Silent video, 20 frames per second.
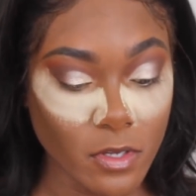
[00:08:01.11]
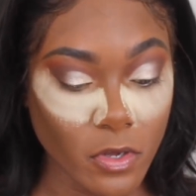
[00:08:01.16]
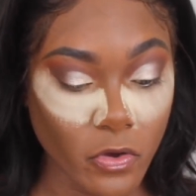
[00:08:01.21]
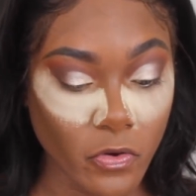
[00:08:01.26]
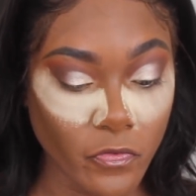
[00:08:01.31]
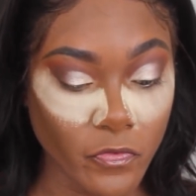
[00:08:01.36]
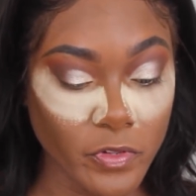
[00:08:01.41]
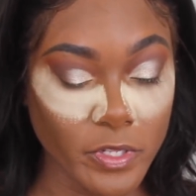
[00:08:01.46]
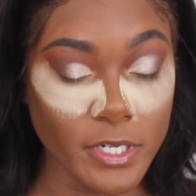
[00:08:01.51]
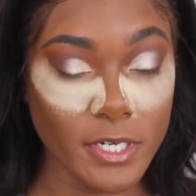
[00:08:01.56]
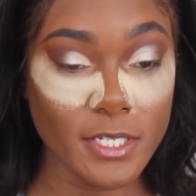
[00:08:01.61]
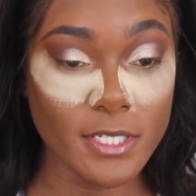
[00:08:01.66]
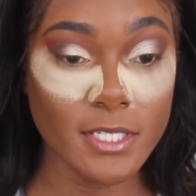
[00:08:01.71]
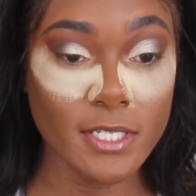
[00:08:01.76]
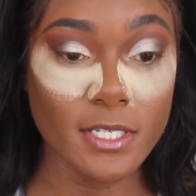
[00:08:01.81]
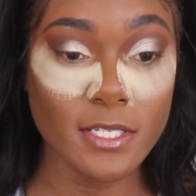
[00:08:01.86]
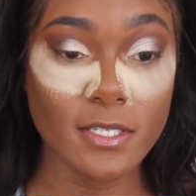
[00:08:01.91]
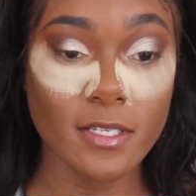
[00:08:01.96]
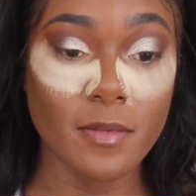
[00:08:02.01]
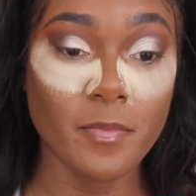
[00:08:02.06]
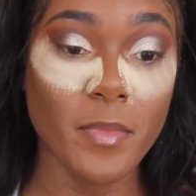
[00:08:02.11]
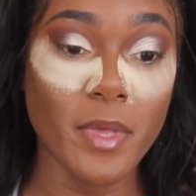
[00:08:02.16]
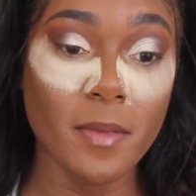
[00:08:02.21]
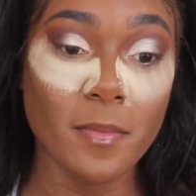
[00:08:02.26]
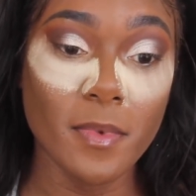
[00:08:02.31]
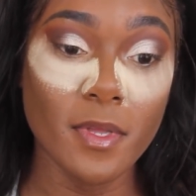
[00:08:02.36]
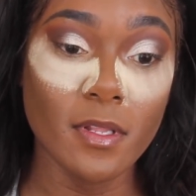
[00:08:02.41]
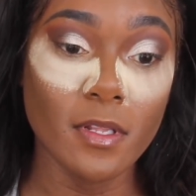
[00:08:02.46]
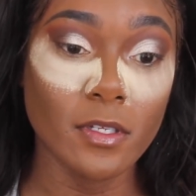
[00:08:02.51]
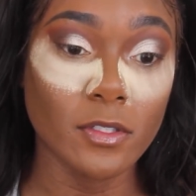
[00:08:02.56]
hopefully this doesn't
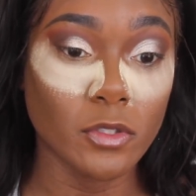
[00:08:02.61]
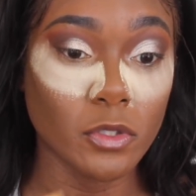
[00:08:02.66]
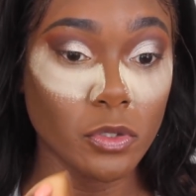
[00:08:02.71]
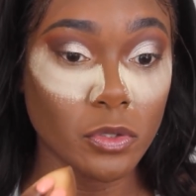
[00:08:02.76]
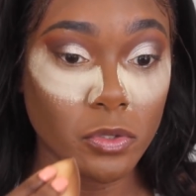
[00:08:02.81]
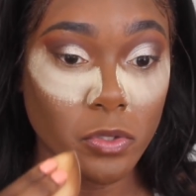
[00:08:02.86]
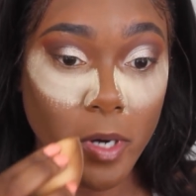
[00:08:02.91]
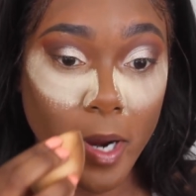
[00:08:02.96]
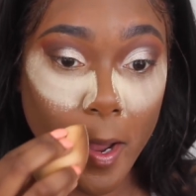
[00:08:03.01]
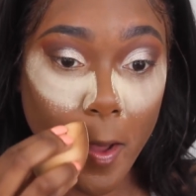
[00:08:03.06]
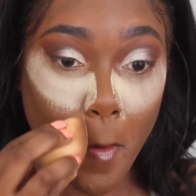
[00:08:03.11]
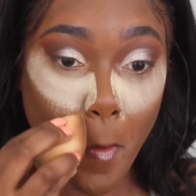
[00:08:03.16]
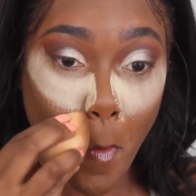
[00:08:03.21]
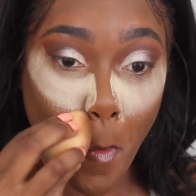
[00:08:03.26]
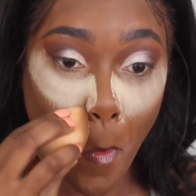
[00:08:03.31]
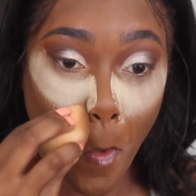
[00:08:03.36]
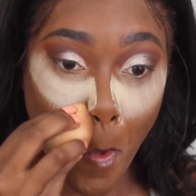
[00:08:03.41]
make me look too dry.